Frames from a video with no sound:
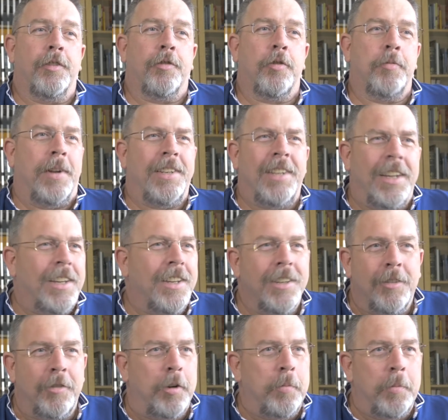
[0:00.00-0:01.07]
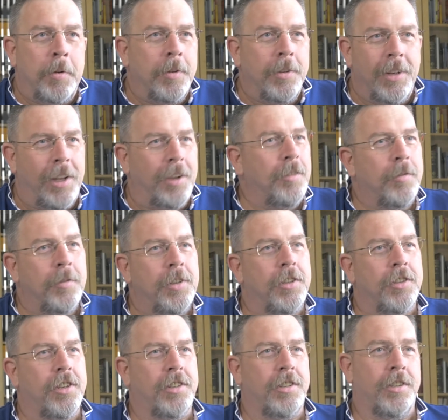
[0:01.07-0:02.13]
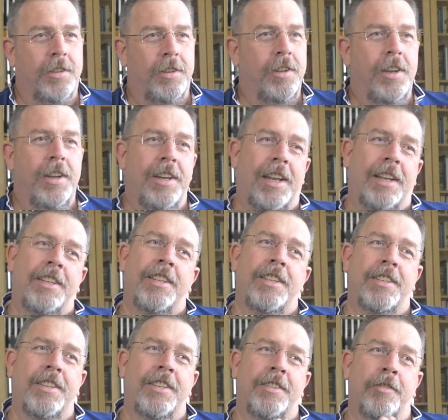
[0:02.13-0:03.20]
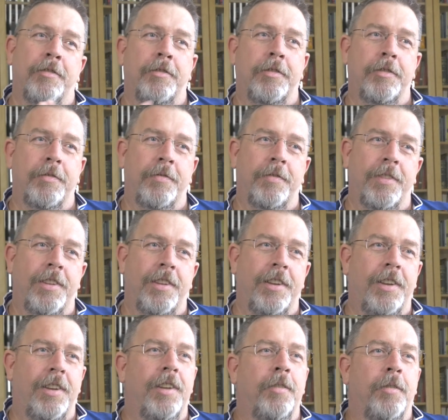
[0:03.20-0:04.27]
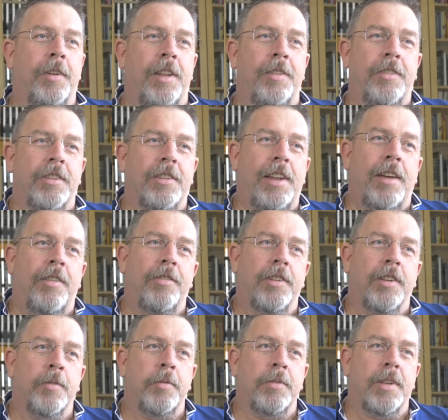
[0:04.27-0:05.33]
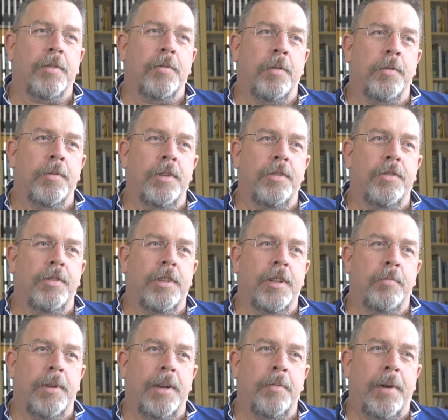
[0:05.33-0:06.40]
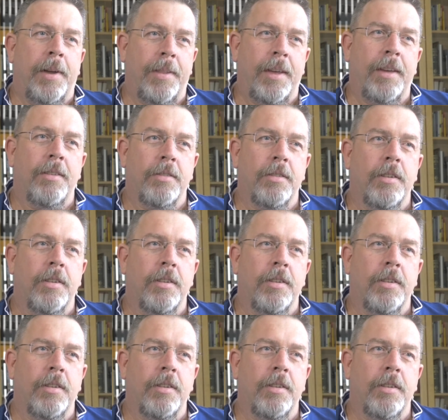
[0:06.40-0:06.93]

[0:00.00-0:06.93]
traumatic group, you know, which are just antithesis of where they just left? I suppose that's what was interesting to me about that.